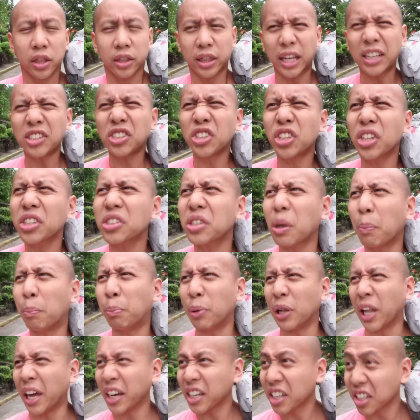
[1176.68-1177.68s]
That's just a
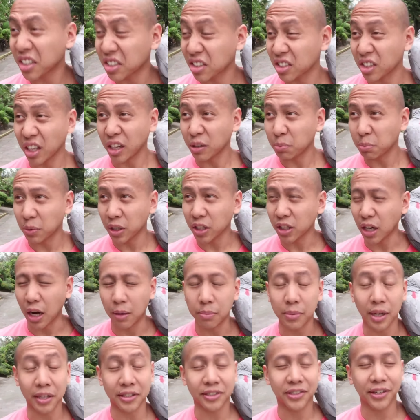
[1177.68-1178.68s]
blanket statement.
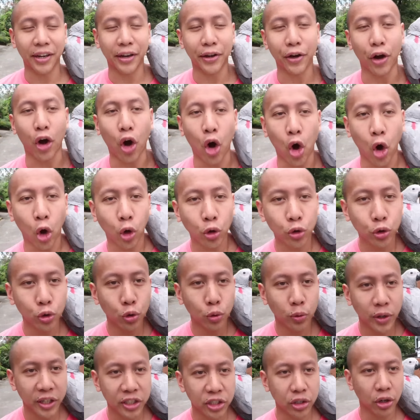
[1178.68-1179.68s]
I'm not saying all
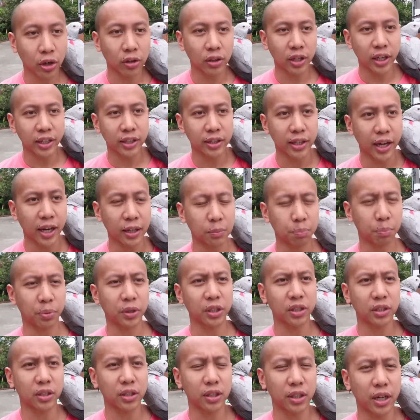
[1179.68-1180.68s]
new rich are like that,
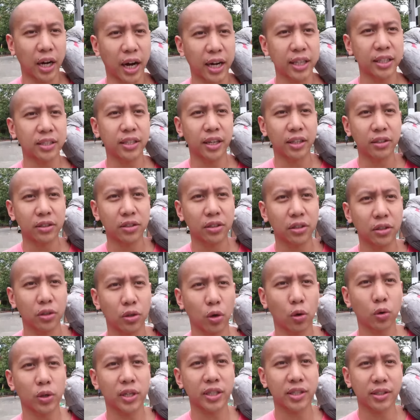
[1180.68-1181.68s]
but I tend to
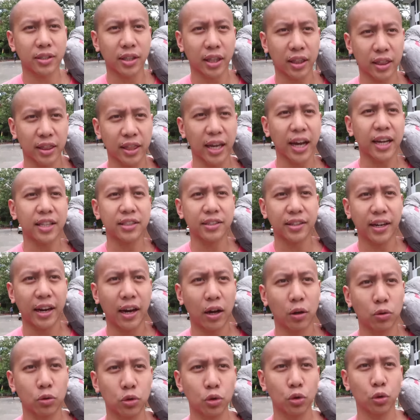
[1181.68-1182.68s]
notice that that's
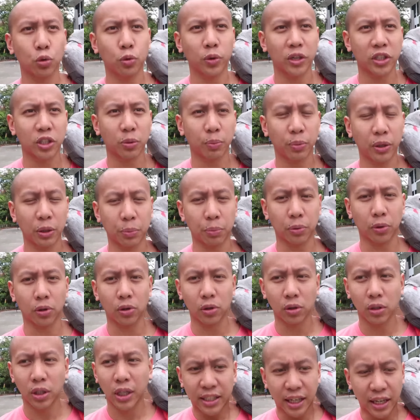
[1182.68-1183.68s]
how new rich
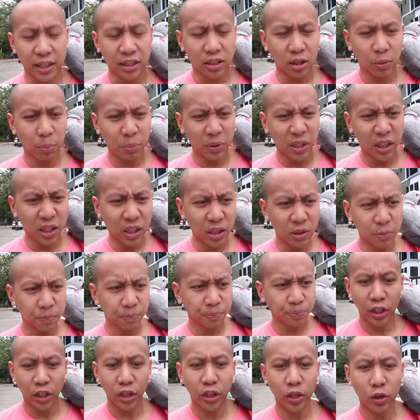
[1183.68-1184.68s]
people tend to be.
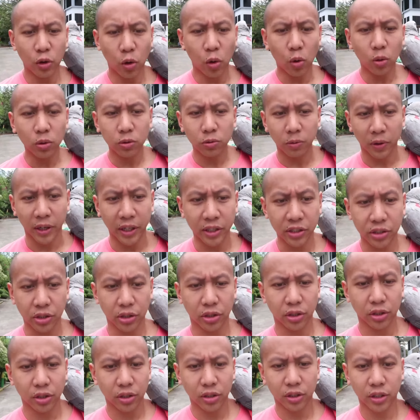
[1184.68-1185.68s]
The old
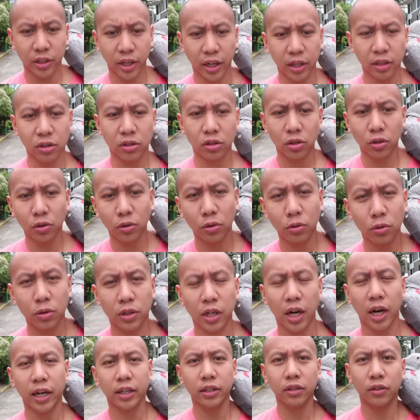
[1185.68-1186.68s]
rich tend to
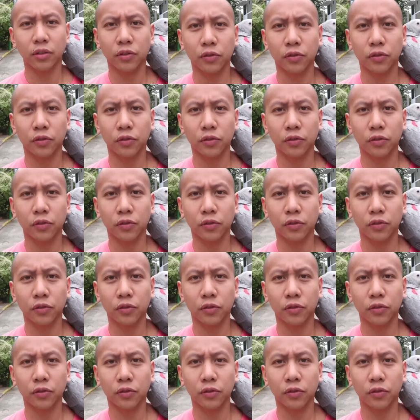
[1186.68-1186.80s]
kind